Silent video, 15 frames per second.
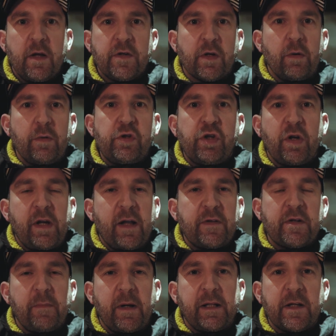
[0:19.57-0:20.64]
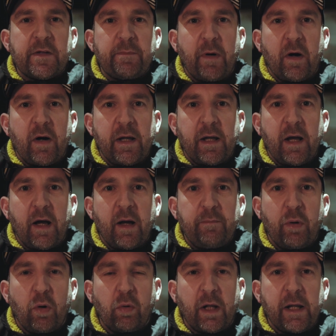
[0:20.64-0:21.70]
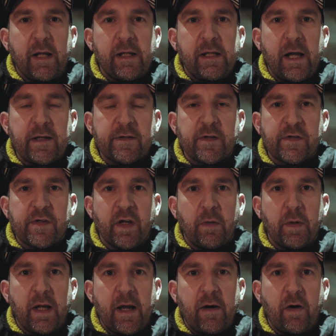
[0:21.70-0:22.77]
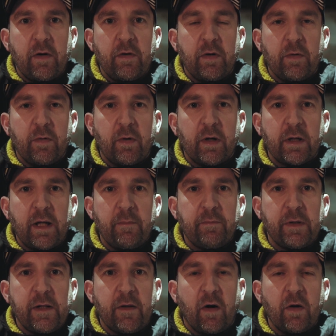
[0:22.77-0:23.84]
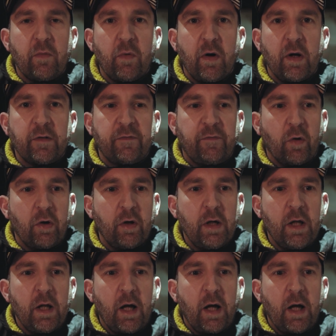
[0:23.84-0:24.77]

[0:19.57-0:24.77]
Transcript: So I was shown how to make this by Pauline and Gaz at Sow and Arrow, who are a company that I worked for,